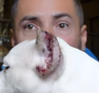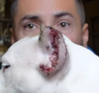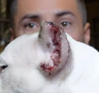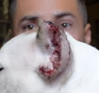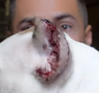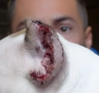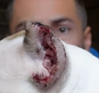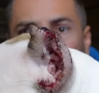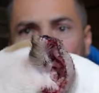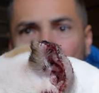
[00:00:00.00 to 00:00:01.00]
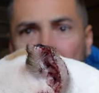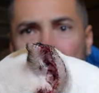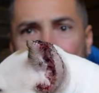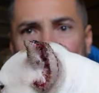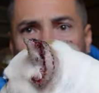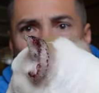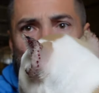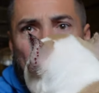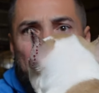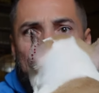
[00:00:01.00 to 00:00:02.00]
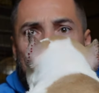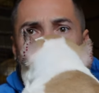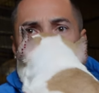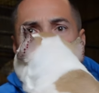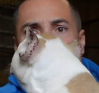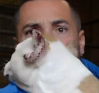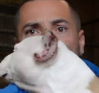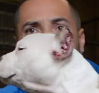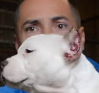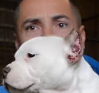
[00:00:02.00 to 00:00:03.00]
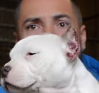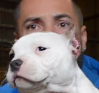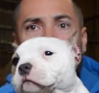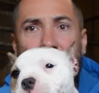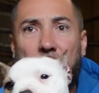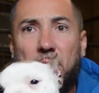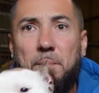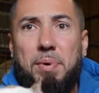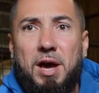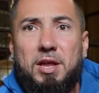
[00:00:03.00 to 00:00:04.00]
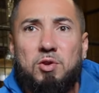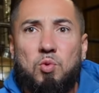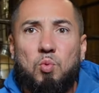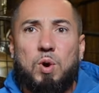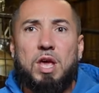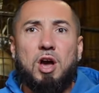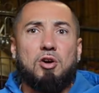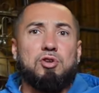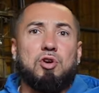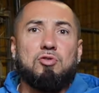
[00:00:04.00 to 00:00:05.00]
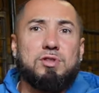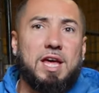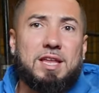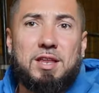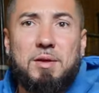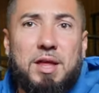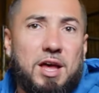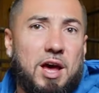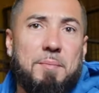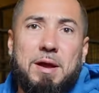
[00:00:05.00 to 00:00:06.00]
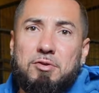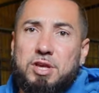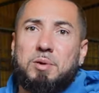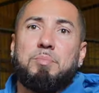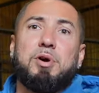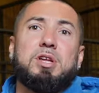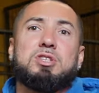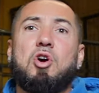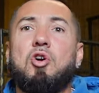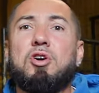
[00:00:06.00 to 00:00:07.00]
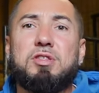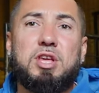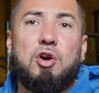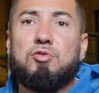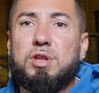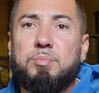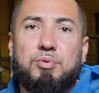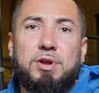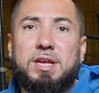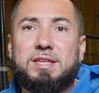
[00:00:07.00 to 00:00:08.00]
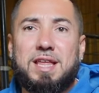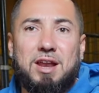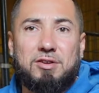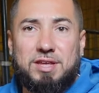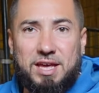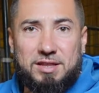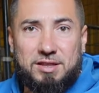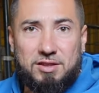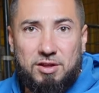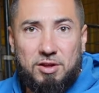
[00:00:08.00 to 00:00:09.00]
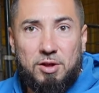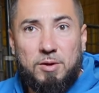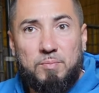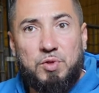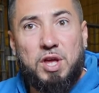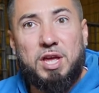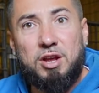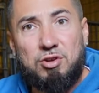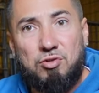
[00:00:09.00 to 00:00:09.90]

are doing the backyard ear cropping thing. But we all know that American Bullies aren't the only breed that are getting the ear